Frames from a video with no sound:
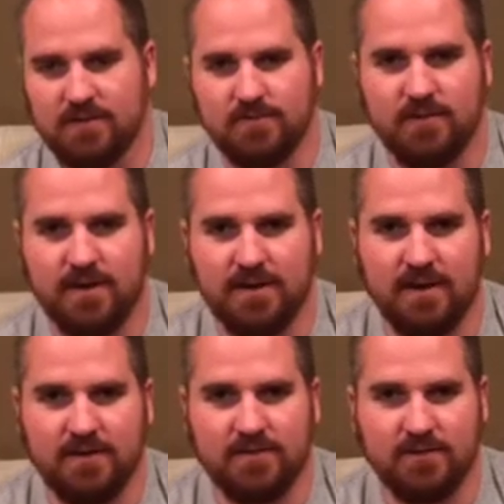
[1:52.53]
right
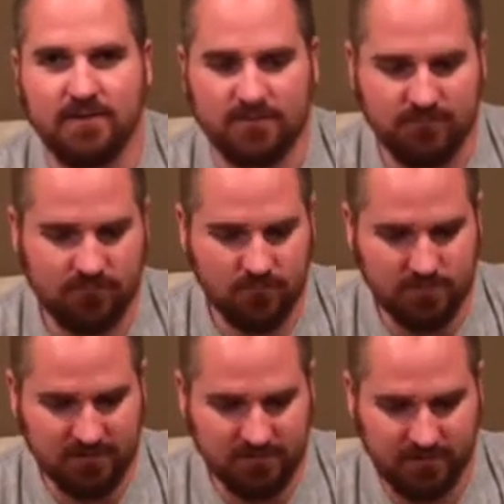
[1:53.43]
hand turn for
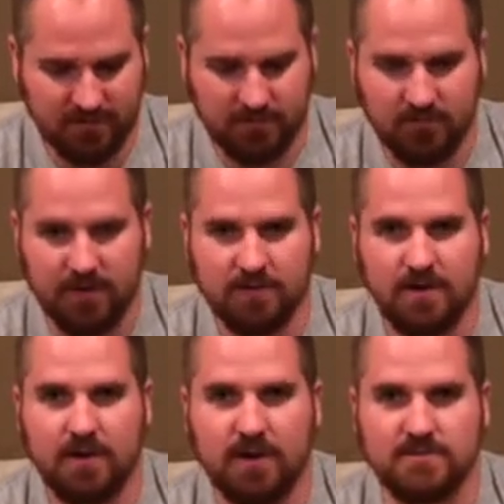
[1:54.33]
me, so I can get around a
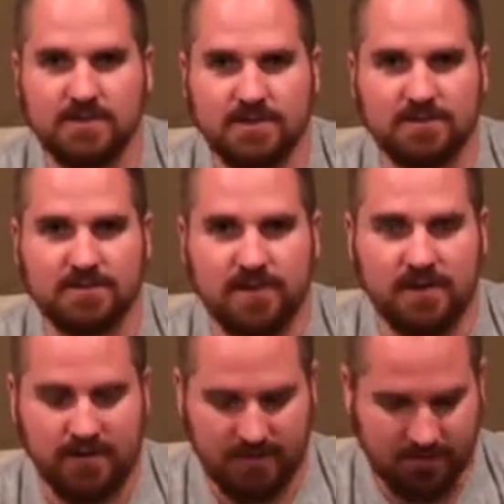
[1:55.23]
lot of objects
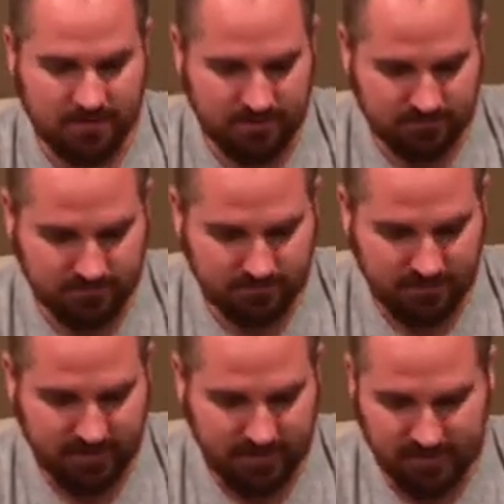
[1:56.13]
on
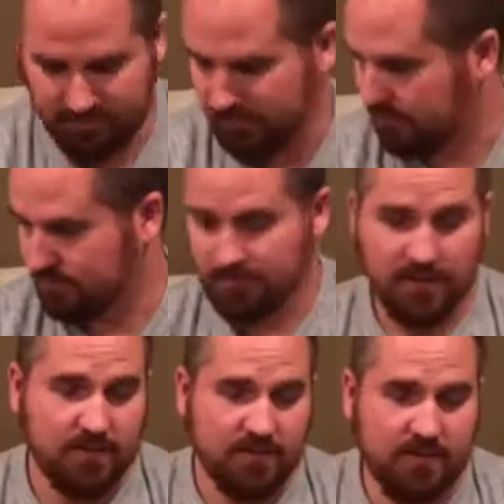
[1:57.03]
right hand, or
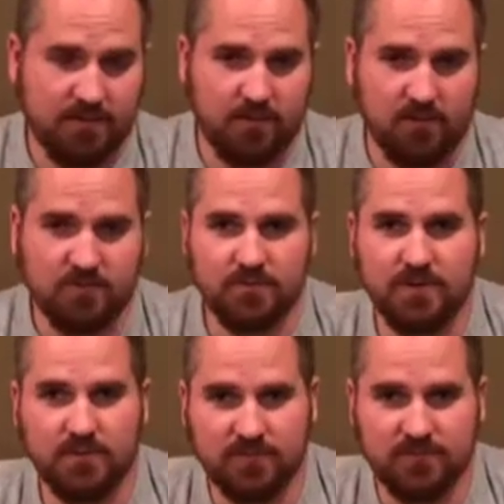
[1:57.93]
a lot of the holes that
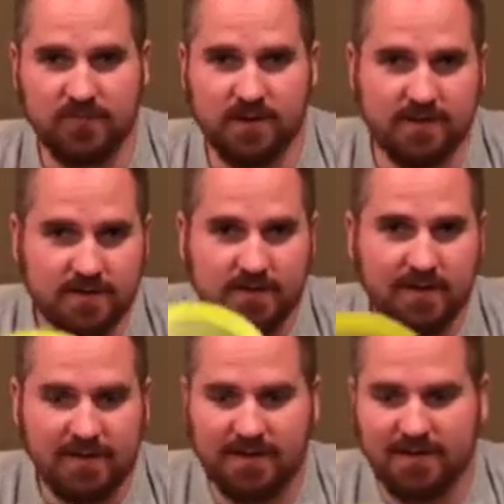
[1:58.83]
people would flick.
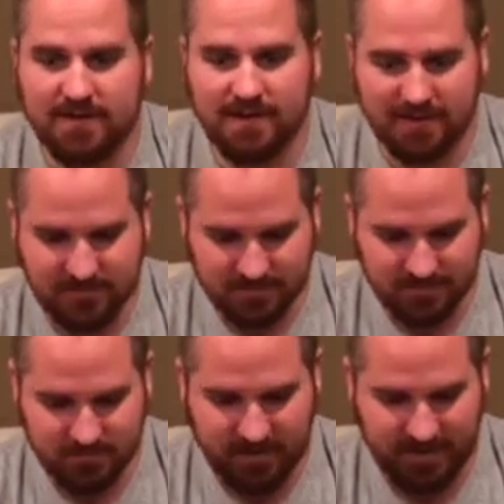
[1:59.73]
I use
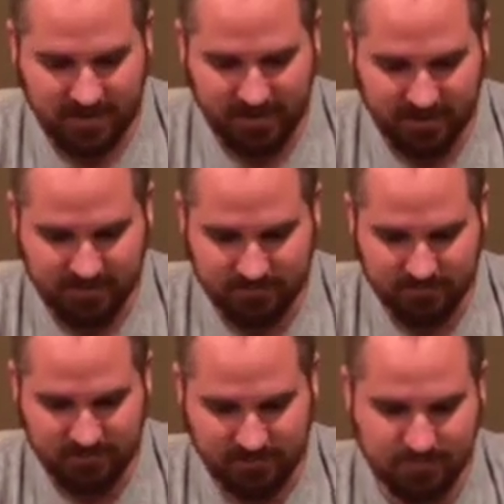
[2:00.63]
this backhand, and
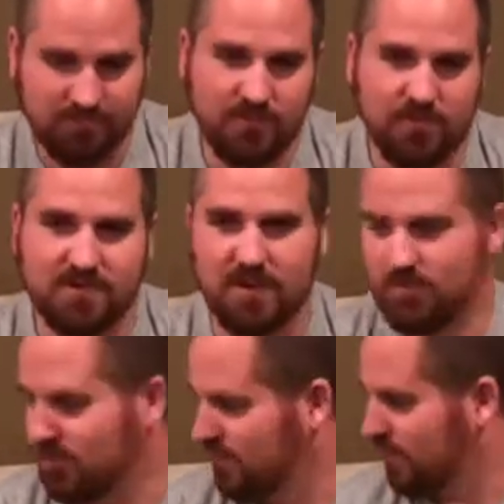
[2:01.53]
it works out
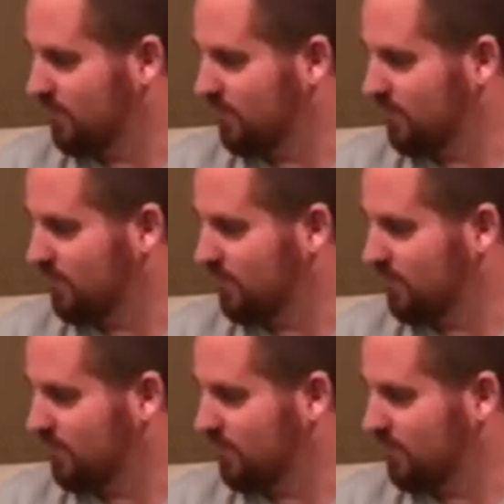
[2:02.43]
pretty well